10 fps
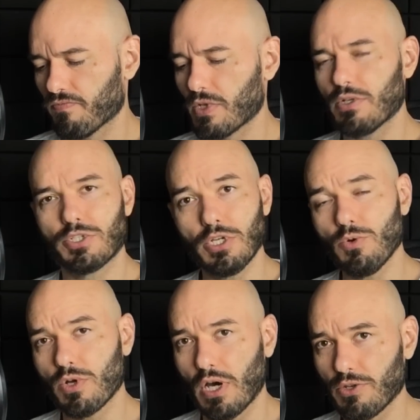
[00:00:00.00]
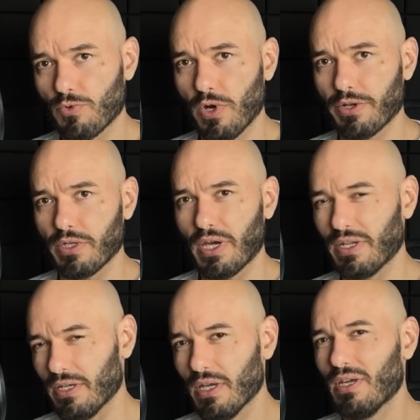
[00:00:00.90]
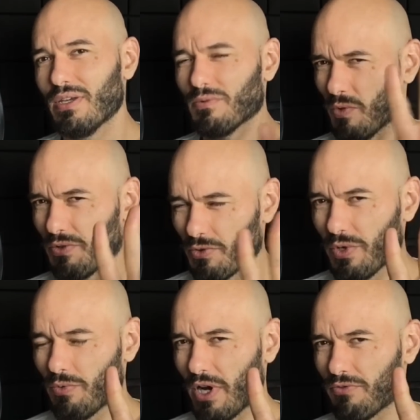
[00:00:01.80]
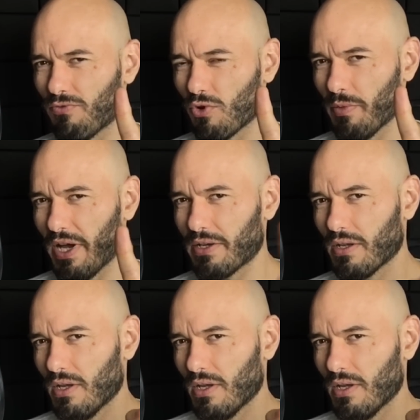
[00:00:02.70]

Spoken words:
Shidokan karate had a, 3-round format.